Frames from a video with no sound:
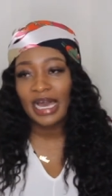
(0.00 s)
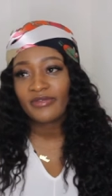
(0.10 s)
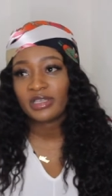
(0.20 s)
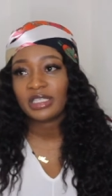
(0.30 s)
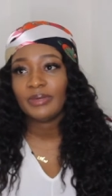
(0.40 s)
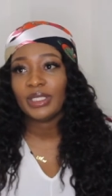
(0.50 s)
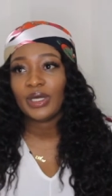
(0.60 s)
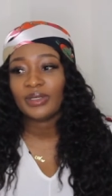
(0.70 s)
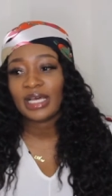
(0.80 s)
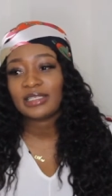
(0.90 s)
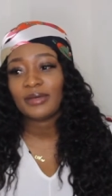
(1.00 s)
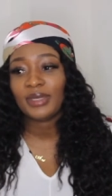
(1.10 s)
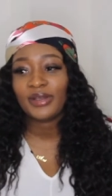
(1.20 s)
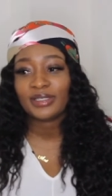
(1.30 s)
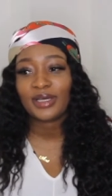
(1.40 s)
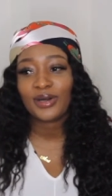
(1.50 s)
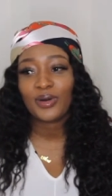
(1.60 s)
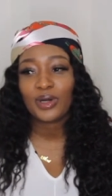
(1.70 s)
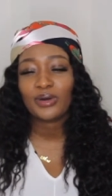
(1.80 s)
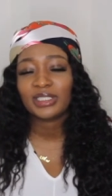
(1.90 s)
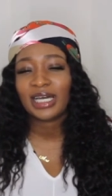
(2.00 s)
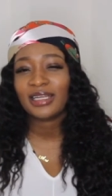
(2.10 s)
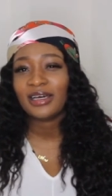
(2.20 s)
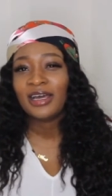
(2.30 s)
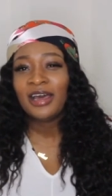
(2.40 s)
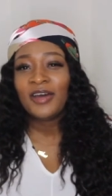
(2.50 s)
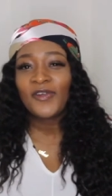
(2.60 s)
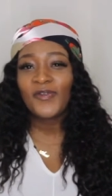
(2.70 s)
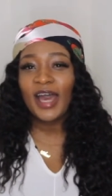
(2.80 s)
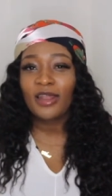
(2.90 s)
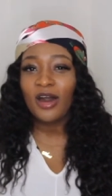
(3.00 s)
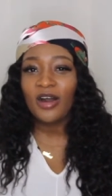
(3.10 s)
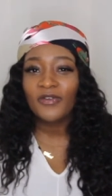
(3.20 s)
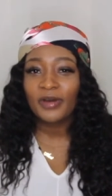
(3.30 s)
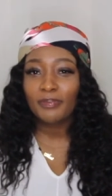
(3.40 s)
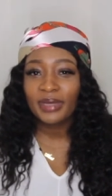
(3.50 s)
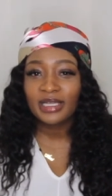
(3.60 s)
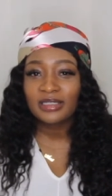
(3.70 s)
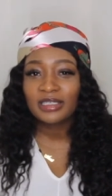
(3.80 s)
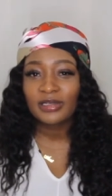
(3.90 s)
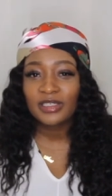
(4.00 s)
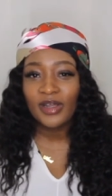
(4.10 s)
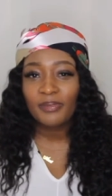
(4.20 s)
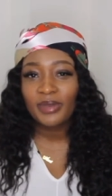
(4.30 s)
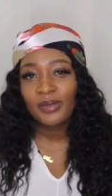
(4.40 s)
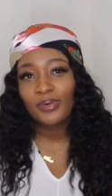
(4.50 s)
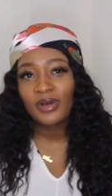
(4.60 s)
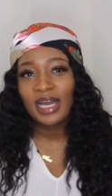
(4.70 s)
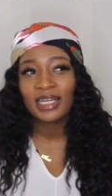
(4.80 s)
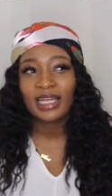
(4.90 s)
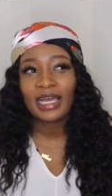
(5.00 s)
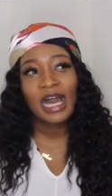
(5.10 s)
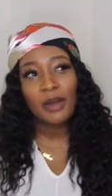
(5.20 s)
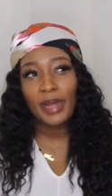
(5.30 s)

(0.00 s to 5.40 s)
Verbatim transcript: Obviously, we know that some years ago, coach kind of fell off a bit to certain people, kind of like how